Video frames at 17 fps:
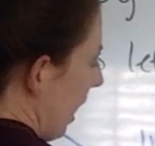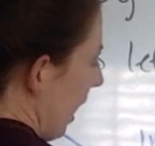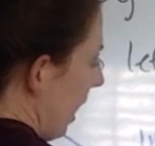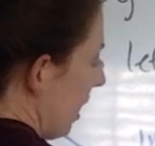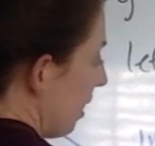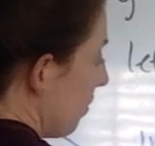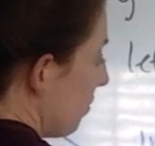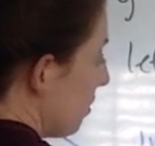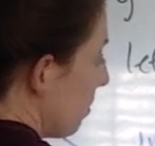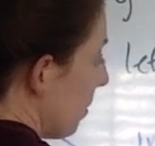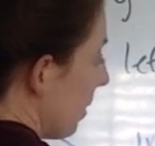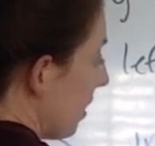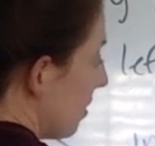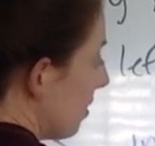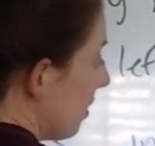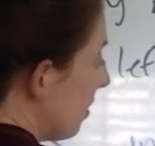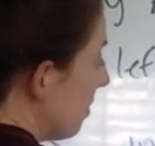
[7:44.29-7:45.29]
And if
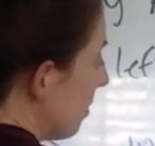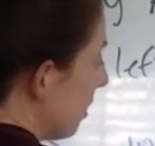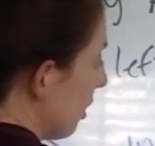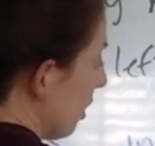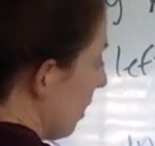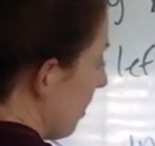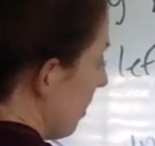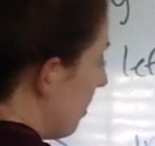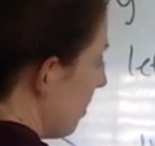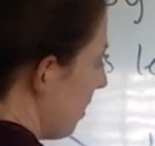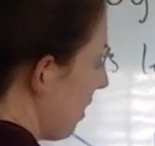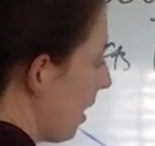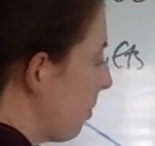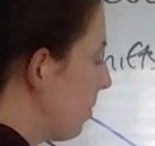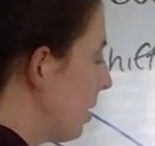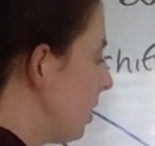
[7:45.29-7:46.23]
demand does increase, then that